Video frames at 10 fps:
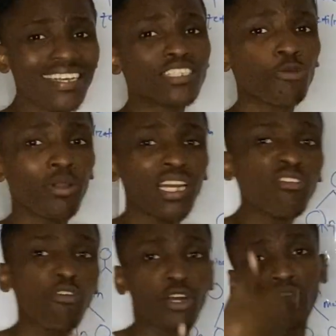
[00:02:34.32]
is really
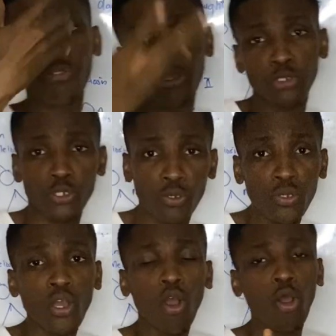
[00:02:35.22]
for the future.
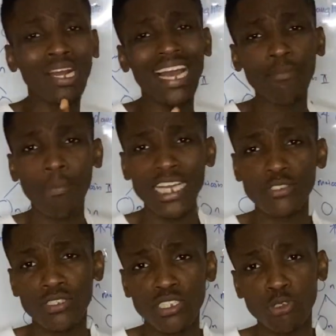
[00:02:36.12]
Unlike
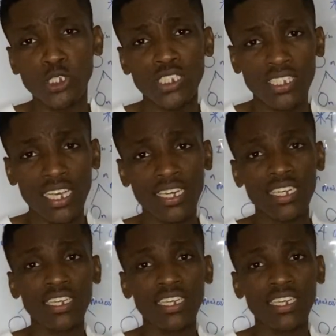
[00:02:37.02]
mitosis, which we said